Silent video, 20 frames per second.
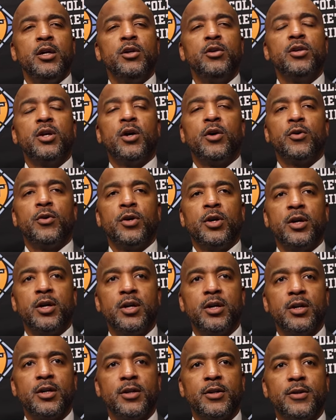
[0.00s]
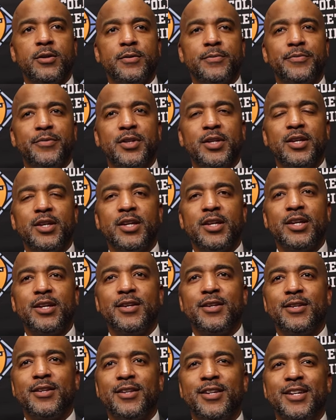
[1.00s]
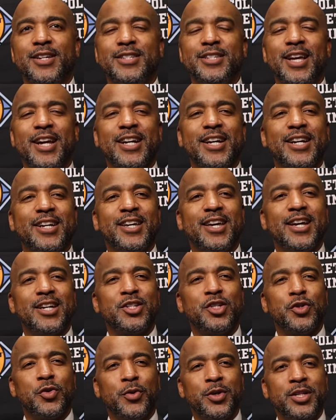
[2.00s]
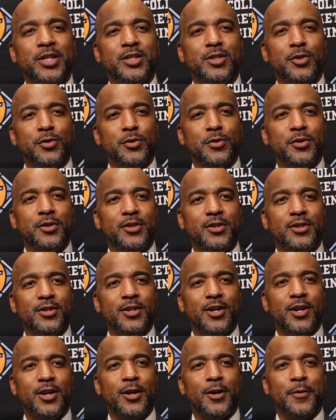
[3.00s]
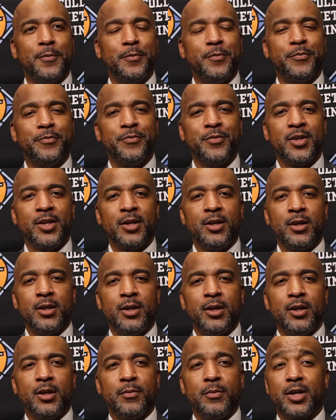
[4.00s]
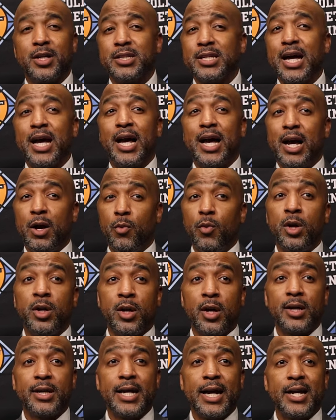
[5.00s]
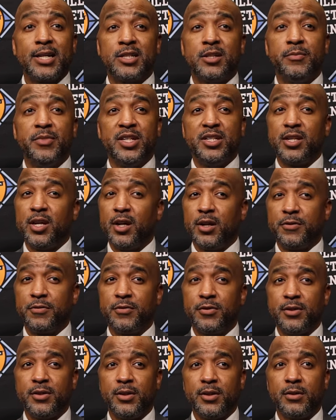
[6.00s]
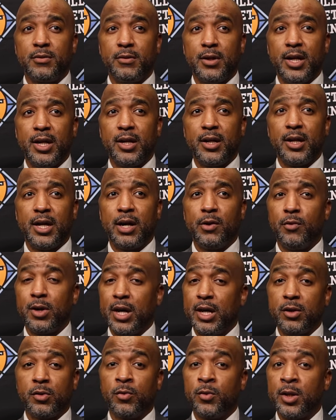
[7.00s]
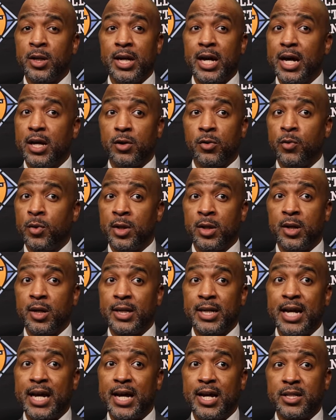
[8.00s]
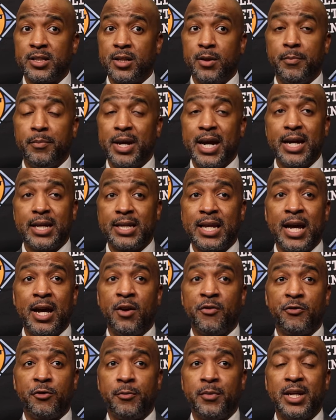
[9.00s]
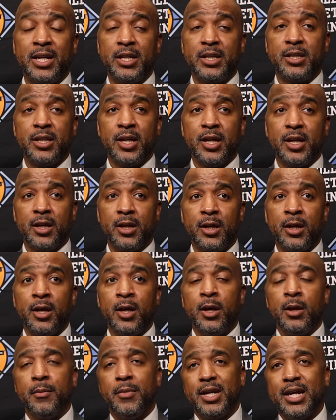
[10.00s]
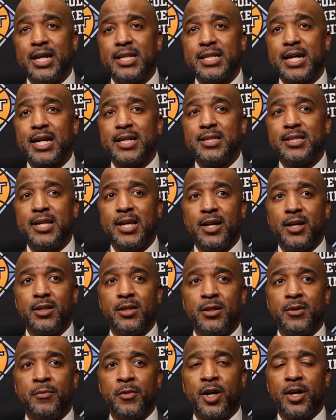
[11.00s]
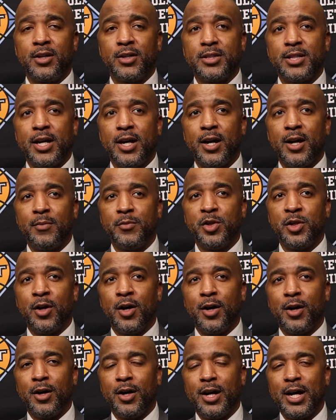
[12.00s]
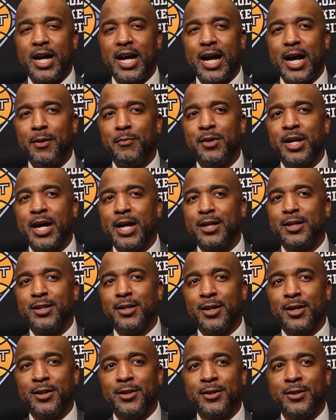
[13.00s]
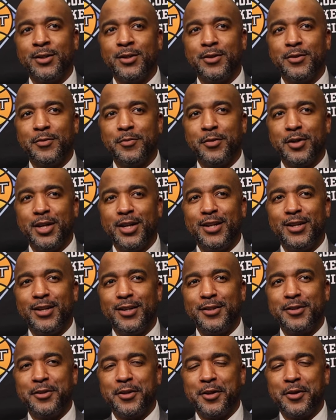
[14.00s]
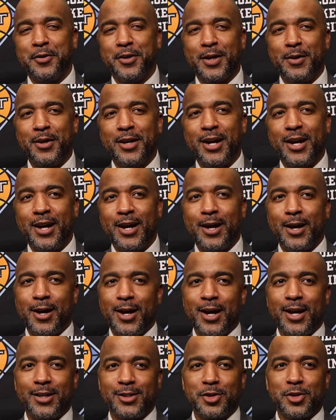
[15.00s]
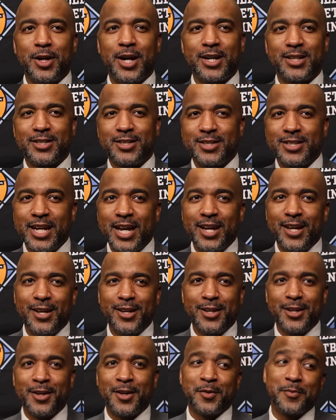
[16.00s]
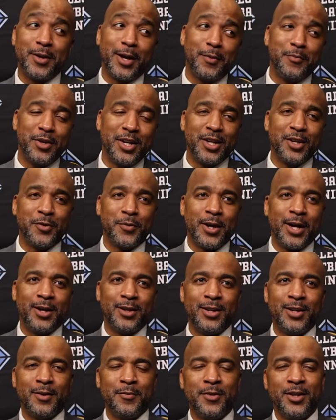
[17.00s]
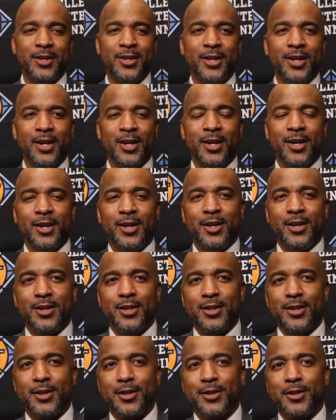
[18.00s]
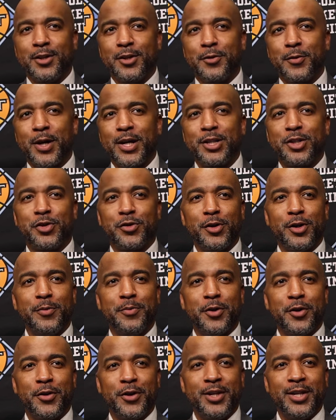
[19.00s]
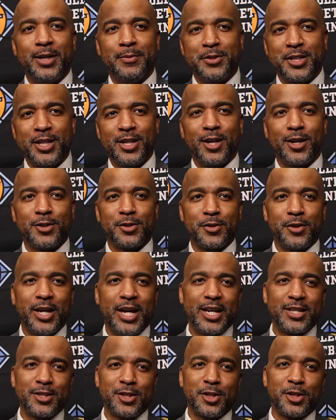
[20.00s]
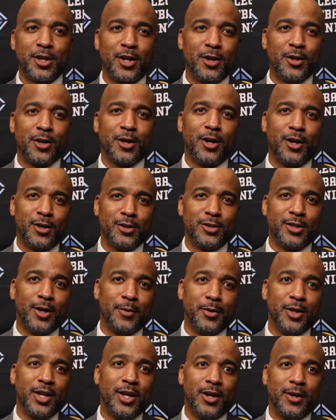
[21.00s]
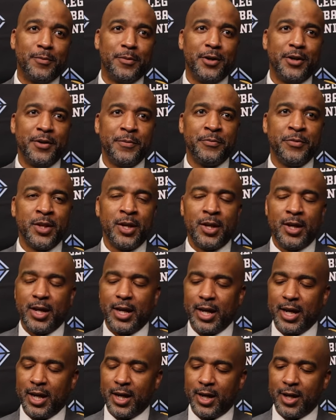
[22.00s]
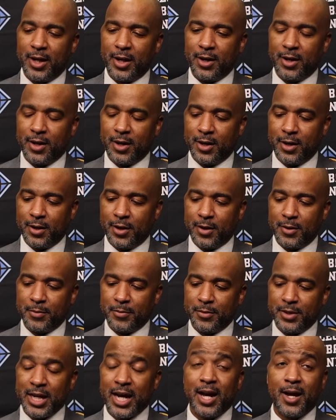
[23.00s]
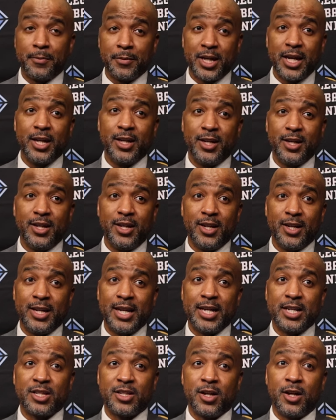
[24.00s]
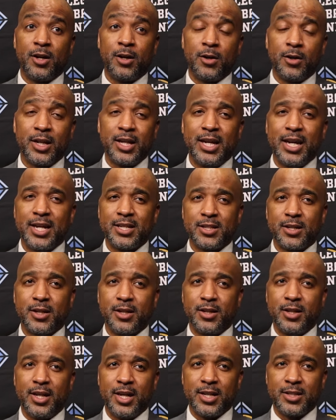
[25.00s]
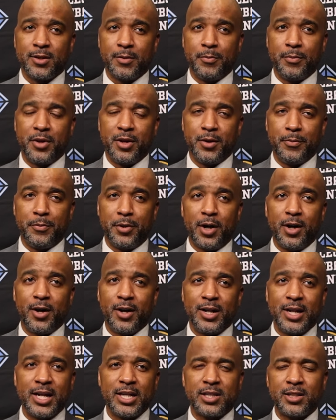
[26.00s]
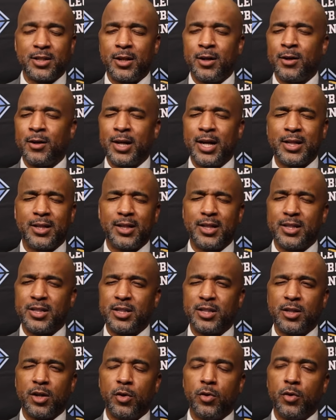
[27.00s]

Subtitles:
You know, it's like a catch-22 because I want our guys to be tough, right? I don't want our guys to back down from anything. But as I tell them all the time, you know, I'm not young, but, you know, I try to stay young by being around them. And the great street poet Nipsey Hussle, he has a song called Double Up. And Dom Kennedy in that song, he has a bar in that song. It's